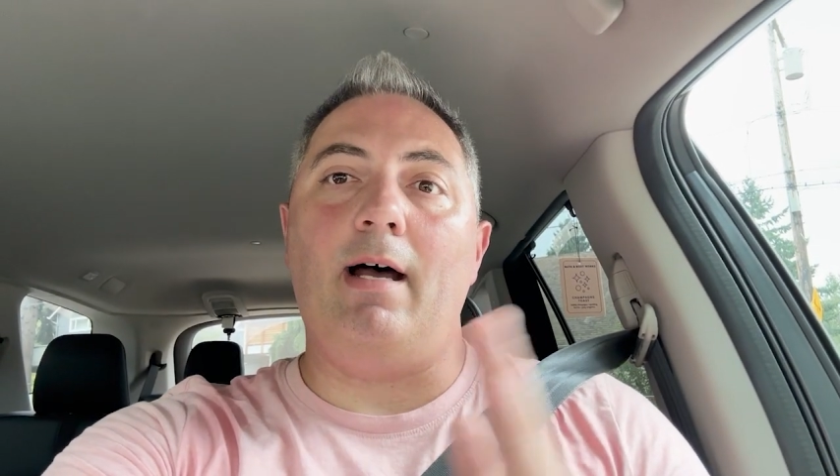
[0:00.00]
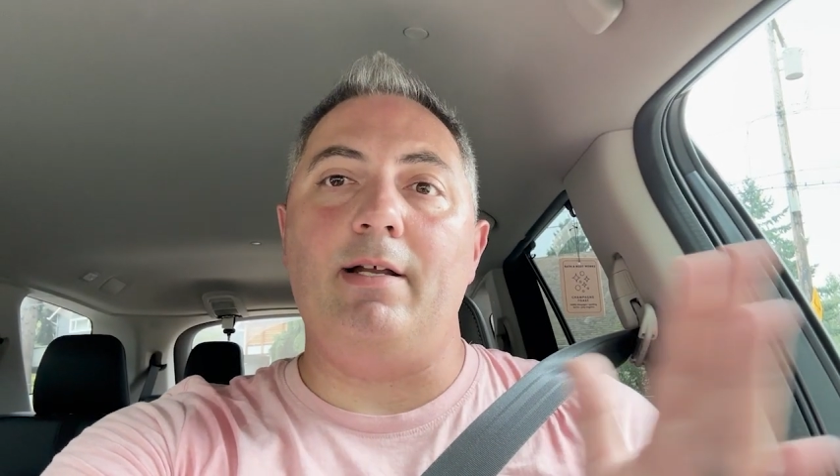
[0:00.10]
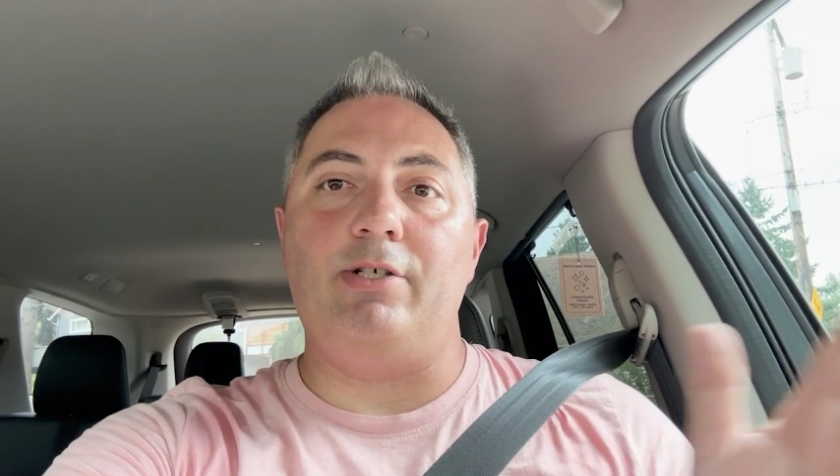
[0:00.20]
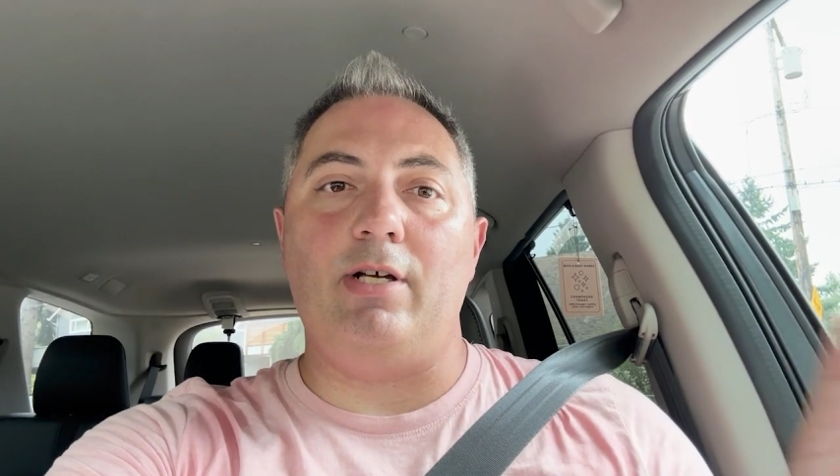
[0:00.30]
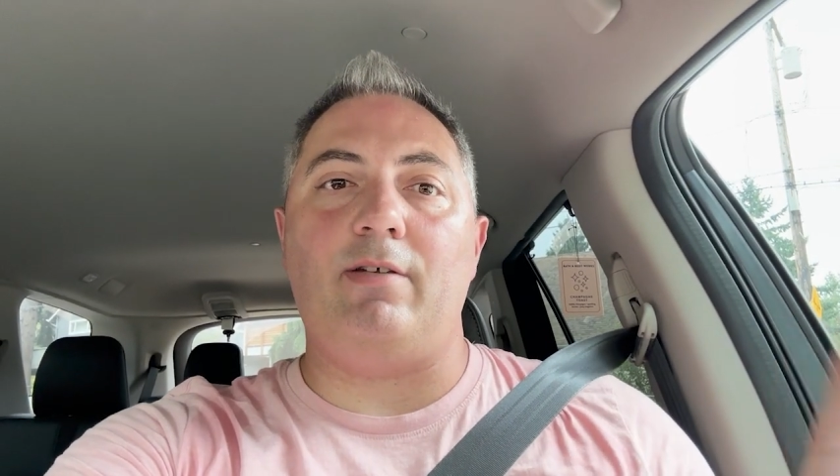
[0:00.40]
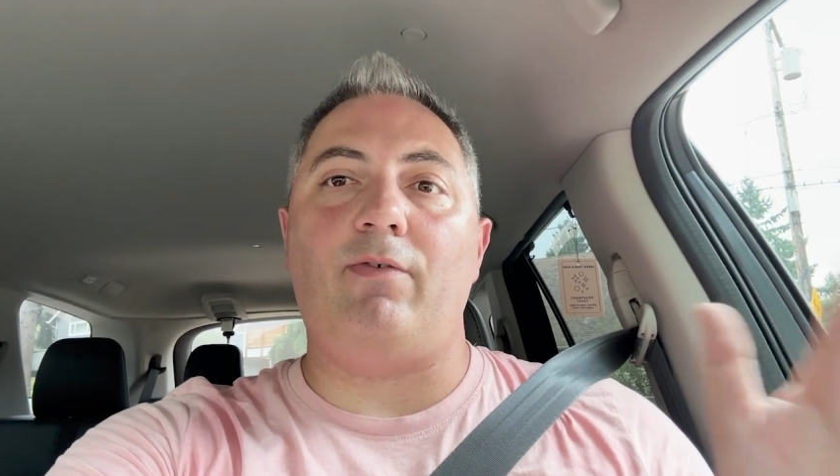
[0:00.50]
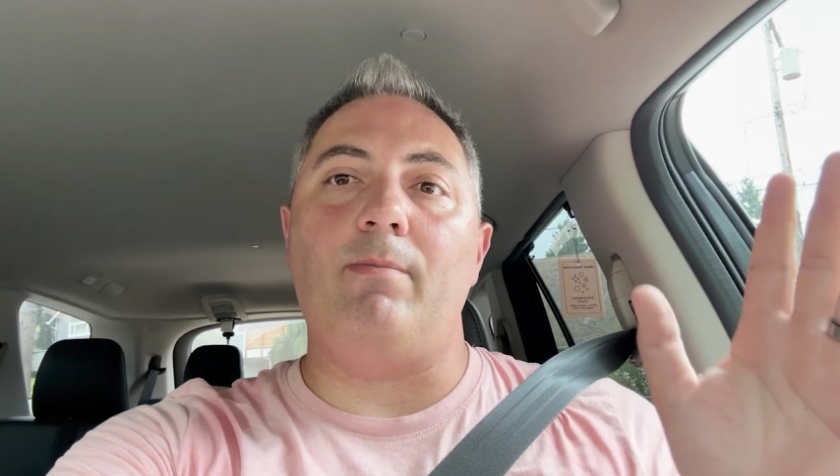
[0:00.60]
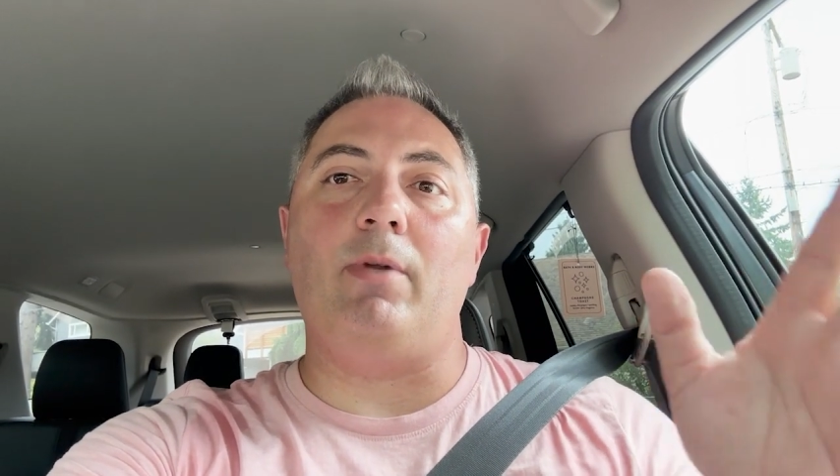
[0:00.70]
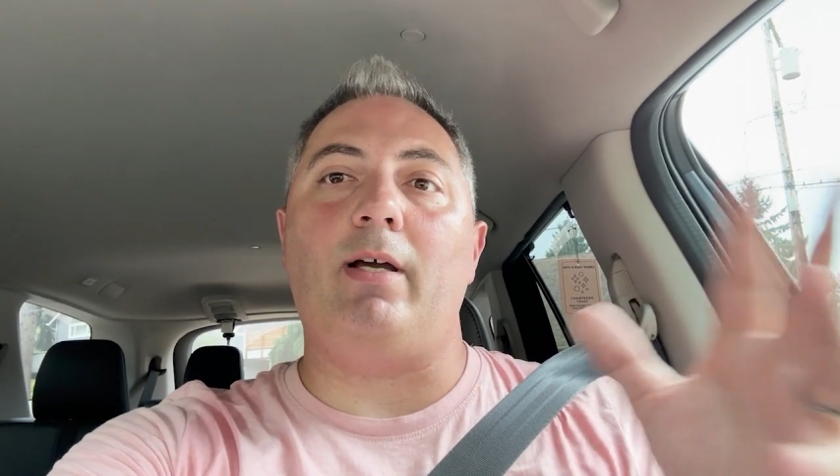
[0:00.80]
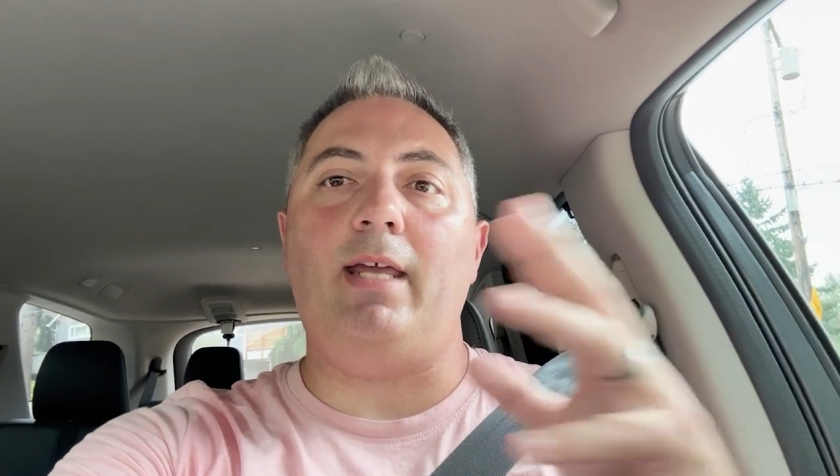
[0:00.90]
just
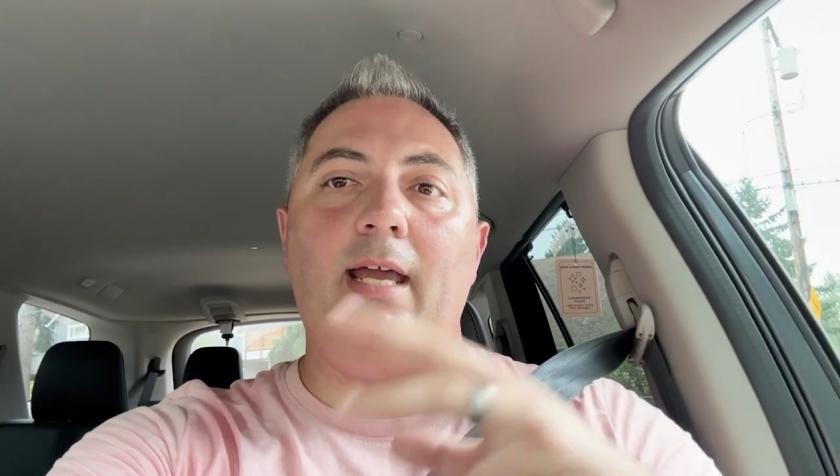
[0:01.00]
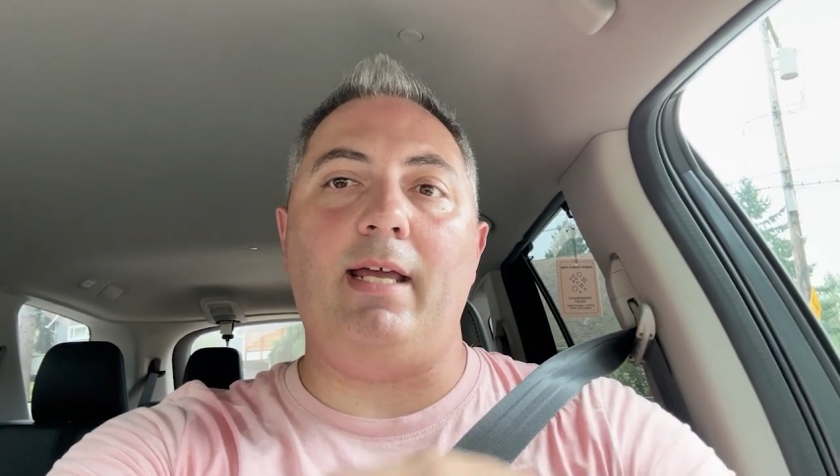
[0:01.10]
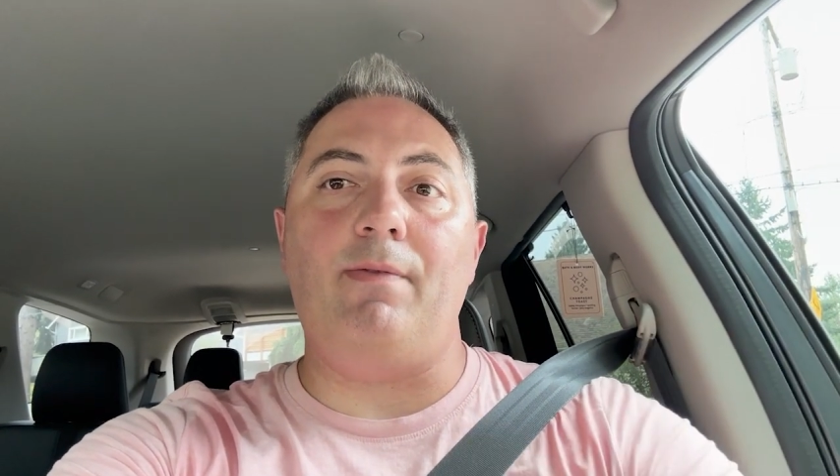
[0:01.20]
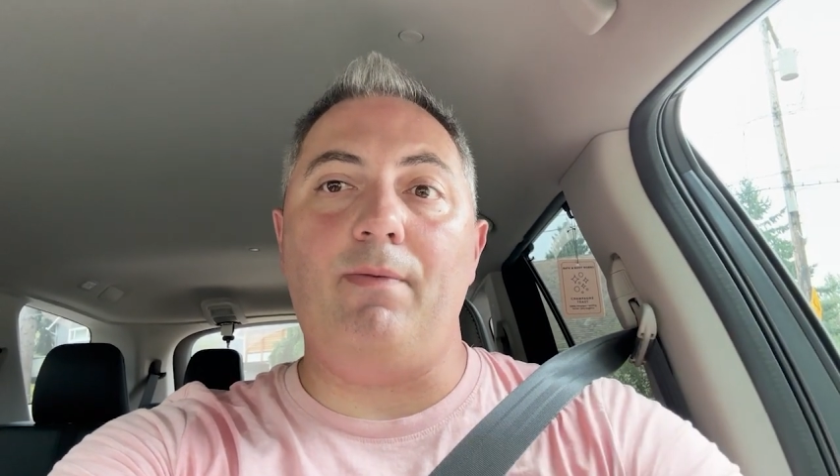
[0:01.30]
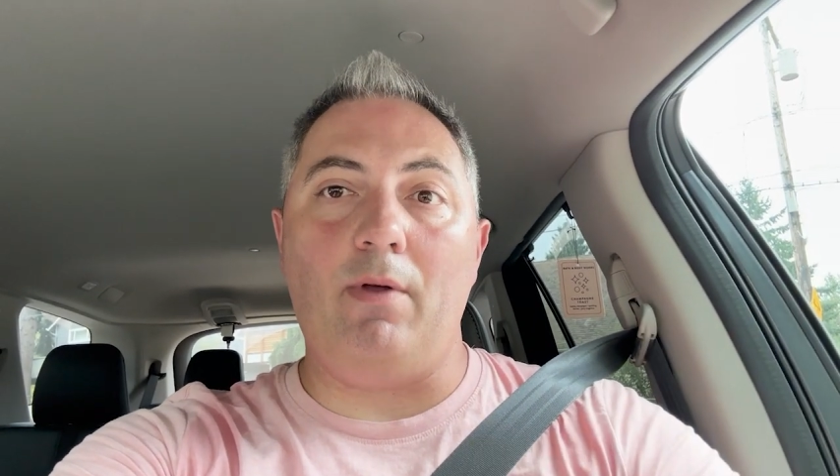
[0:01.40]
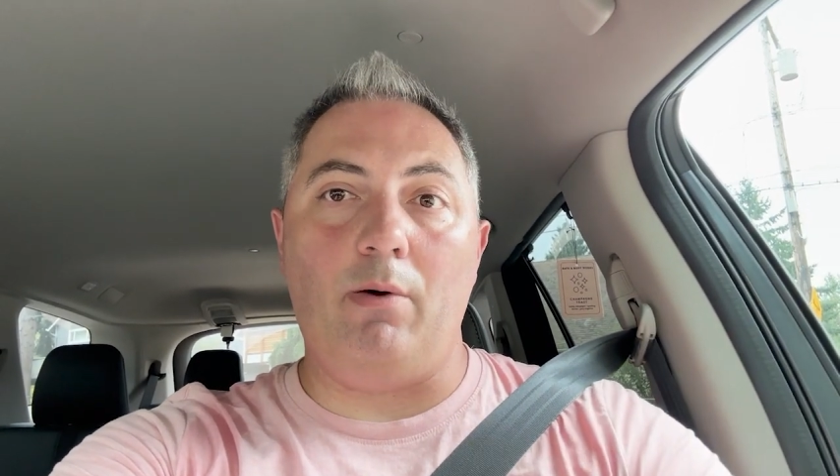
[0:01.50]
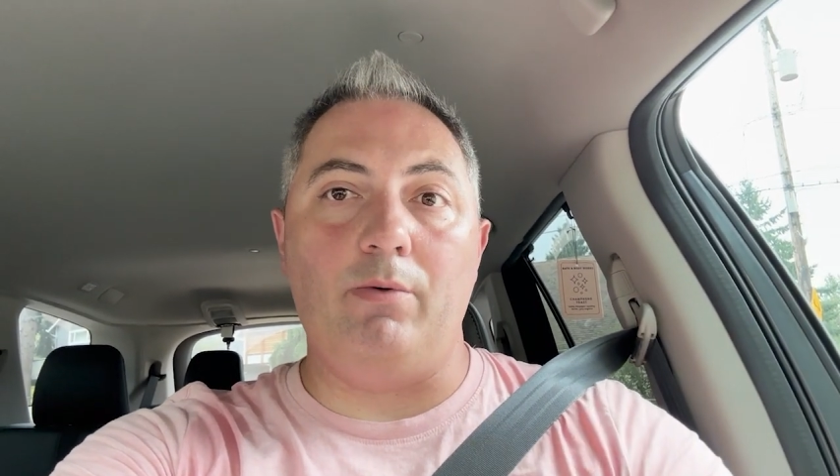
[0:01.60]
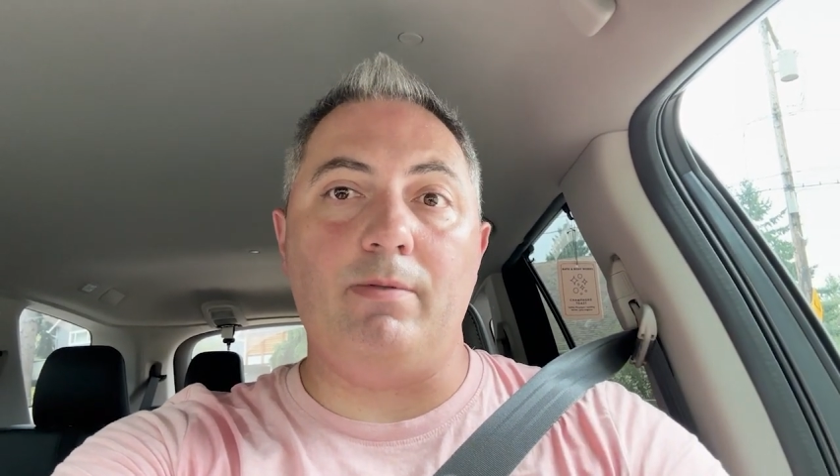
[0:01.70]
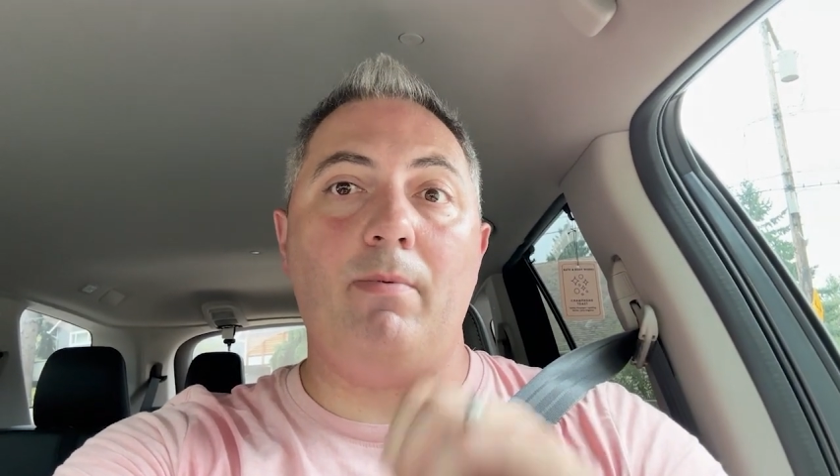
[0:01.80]
from lucky egging those.